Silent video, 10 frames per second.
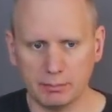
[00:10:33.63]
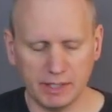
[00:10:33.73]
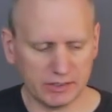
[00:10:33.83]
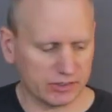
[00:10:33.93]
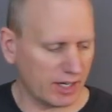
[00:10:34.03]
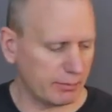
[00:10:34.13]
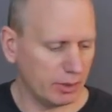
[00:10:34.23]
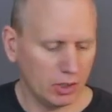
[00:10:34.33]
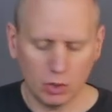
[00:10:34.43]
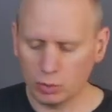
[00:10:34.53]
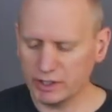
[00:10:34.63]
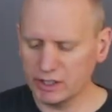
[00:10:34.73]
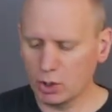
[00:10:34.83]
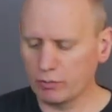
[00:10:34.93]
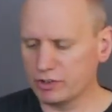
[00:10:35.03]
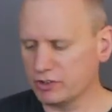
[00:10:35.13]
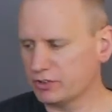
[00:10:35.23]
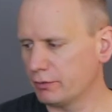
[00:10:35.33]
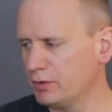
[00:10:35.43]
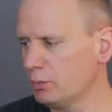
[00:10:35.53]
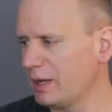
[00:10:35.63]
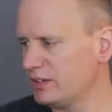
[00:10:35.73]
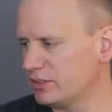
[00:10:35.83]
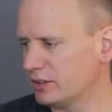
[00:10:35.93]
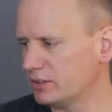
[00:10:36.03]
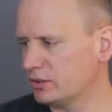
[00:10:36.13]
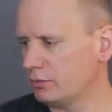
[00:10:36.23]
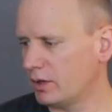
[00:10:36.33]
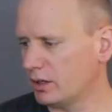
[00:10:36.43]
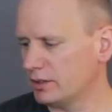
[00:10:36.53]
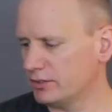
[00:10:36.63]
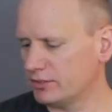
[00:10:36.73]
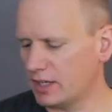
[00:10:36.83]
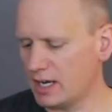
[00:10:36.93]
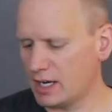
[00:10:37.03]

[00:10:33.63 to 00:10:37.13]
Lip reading: next time we're going to go over just a few basics as far as